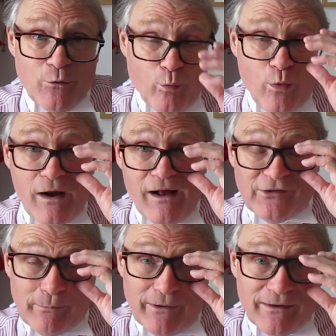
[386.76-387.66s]
Well,
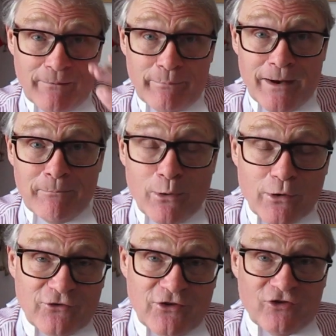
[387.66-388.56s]
it's a bit like being a
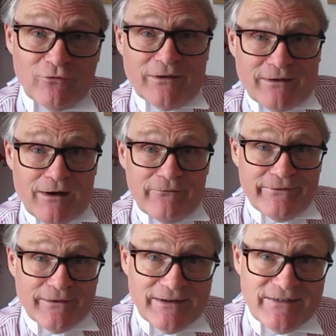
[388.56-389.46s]
politician with
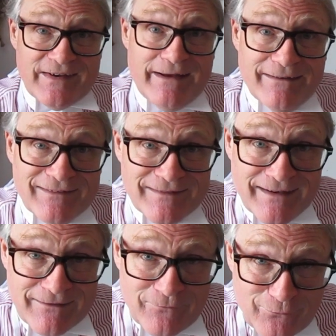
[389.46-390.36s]
COVID-19, isn't
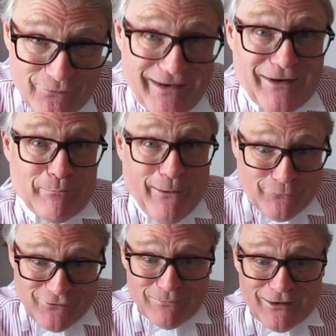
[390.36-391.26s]
it, if you think
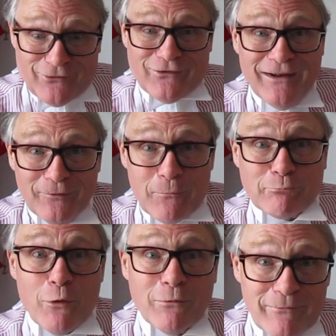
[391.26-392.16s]
about it? Because the
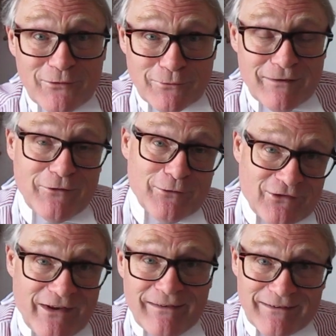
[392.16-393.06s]
problem is, whatever you
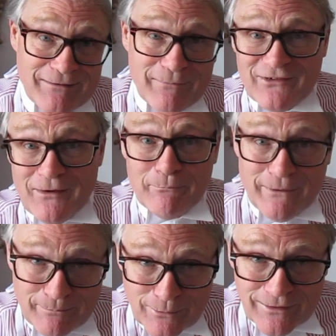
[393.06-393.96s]
say, there can be some
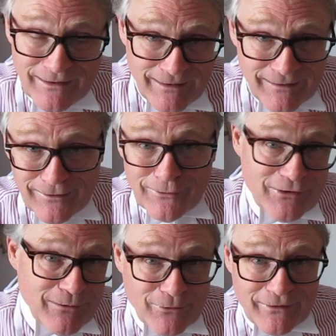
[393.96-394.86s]
people who
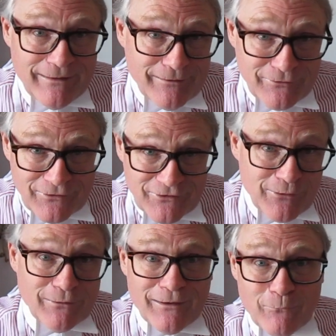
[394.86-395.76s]
don't want to hear it and
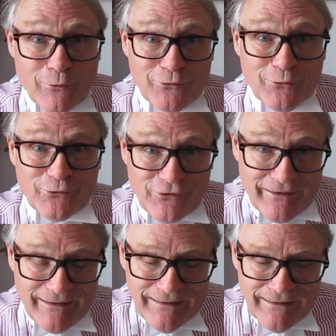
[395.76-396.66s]
don't like what you're
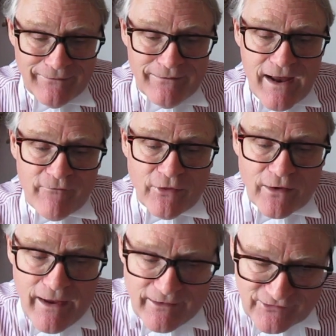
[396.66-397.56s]
saying.
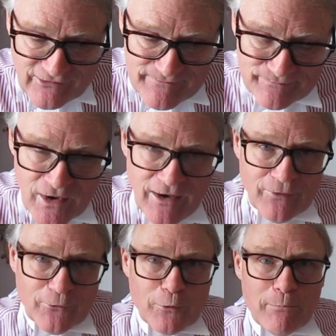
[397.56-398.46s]
Nevertheless,
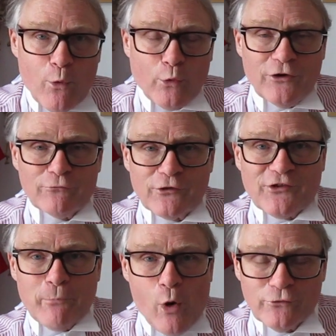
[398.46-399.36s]
the reported
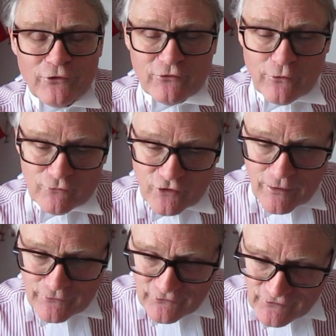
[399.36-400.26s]
response from
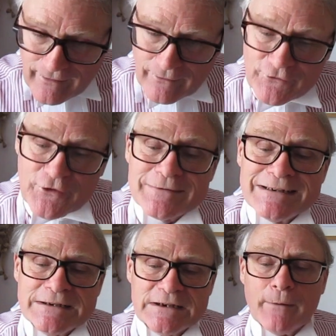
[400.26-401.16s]
Charles II
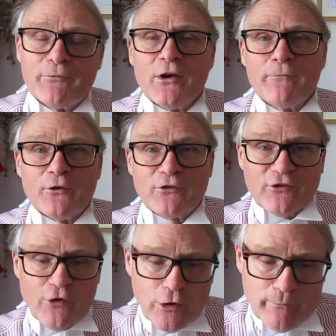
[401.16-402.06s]
observed that
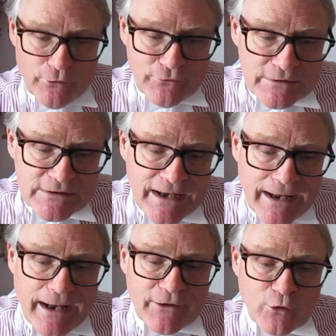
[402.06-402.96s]
Solomon
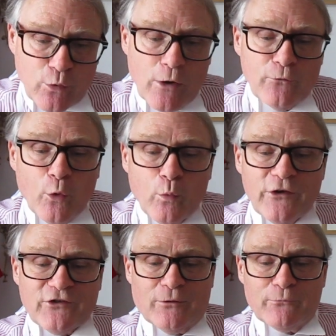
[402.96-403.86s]
had, quote, the
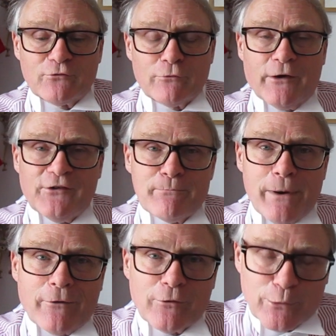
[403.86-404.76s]
wisdom to write in
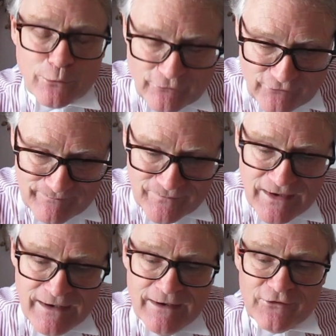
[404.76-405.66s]
parables.
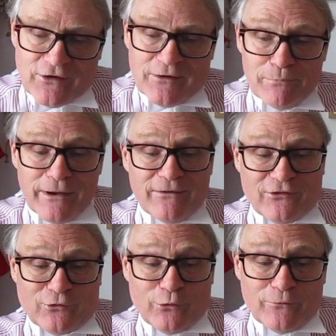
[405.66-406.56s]
To complete the
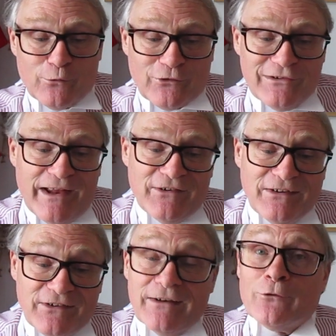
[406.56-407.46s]
story, of course, Leti
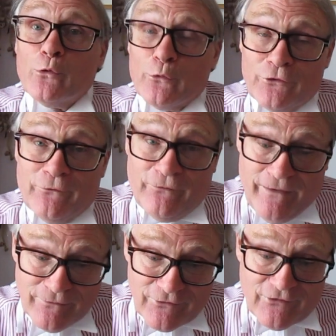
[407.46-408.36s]
did cause
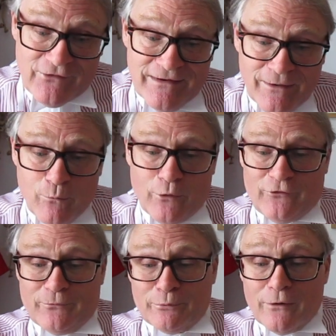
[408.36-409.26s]
offence, what a
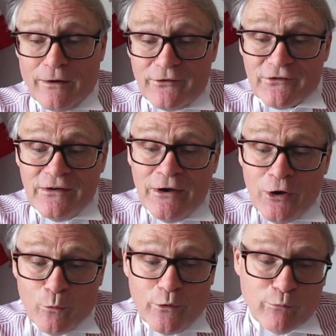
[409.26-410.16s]
surprise,
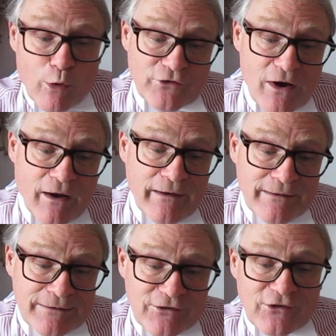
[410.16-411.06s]
with what are
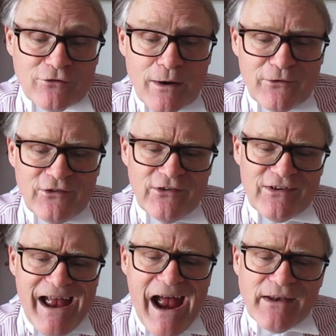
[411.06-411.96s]
described as
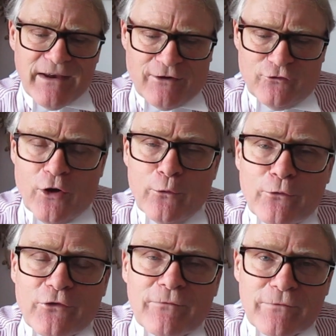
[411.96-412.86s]
his
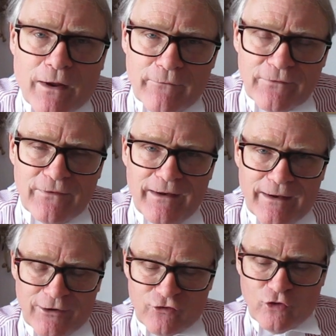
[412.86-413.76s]
anecdotes of life at the
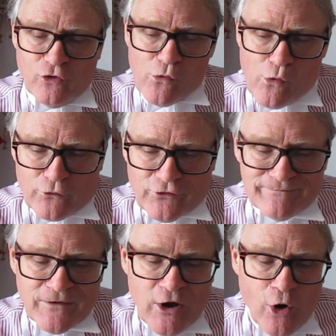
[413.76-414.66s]
English court.
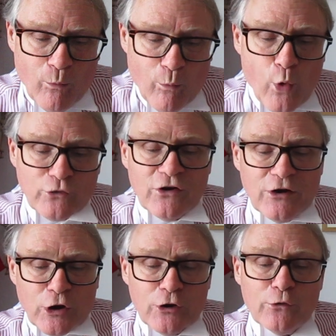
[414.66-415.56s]
Ward
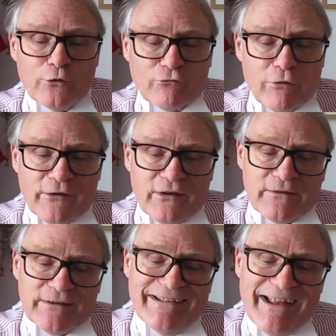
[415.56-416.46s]
concludes writing
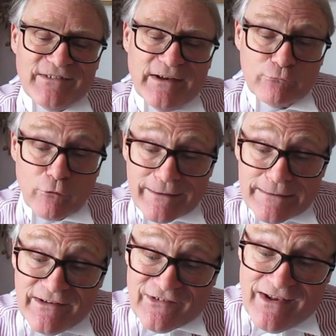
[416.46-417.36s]
that Leti,
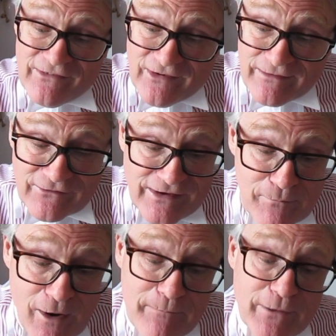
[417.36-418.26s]
rightly sensing that he
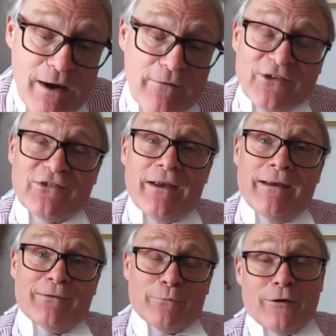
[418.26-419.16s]
might be overstaying
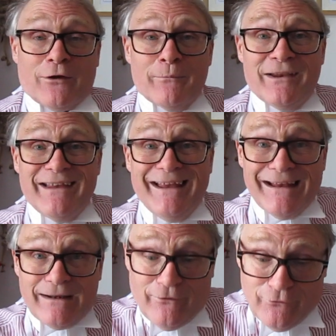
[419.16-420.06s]
his welcome in
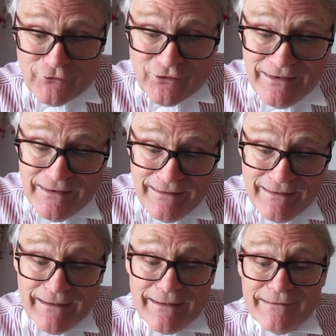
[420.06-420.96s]
England,
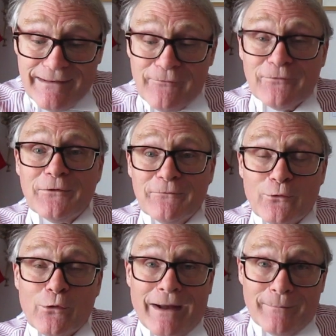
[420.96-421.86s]
left
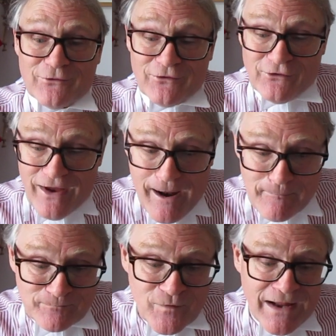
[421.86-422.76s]
for Amsterdam.